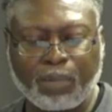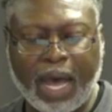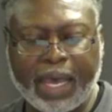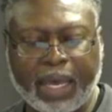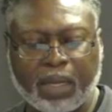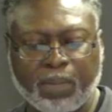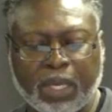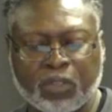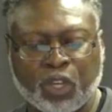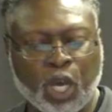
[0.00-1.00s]
my
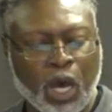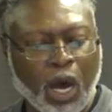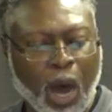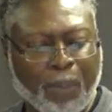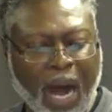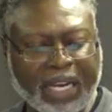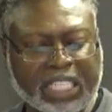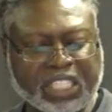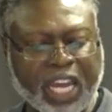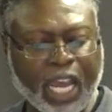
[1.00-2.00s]
enemies upon
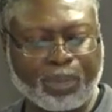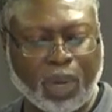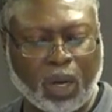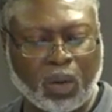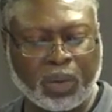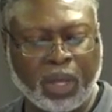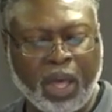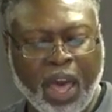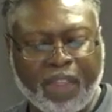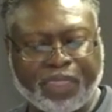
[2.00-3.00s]
the cheekbone,
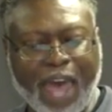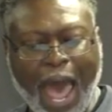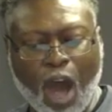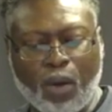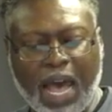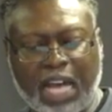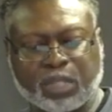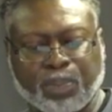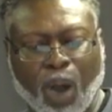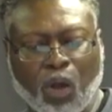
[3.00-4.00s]
and thou
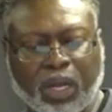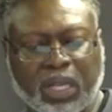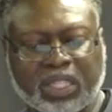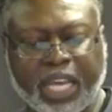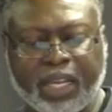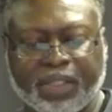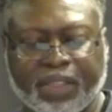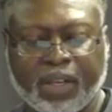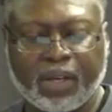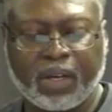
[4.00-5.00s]
hast broken the
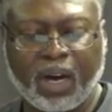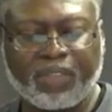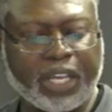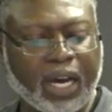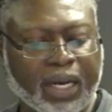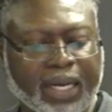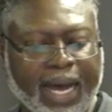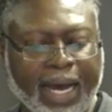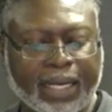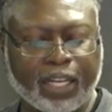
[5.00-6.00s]
teeth of the
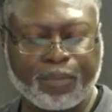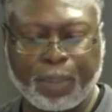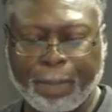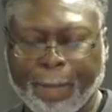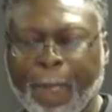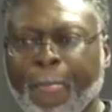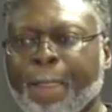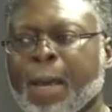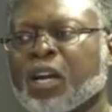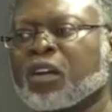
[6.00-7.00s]
ungodly.
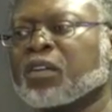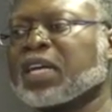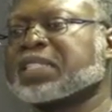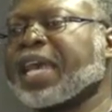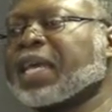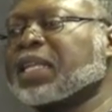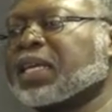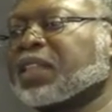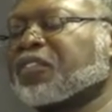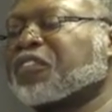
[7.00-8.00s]
Now take a
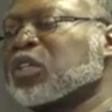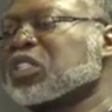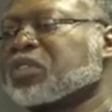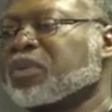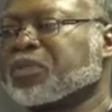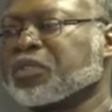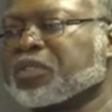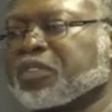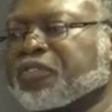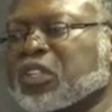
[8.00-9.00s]
look at the first
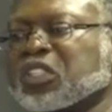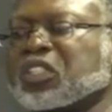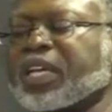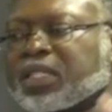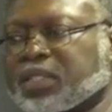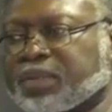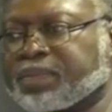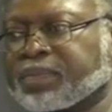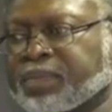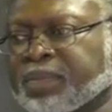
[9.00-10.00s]
scriptures, the first six.
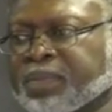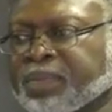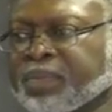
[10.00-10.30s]
Okay.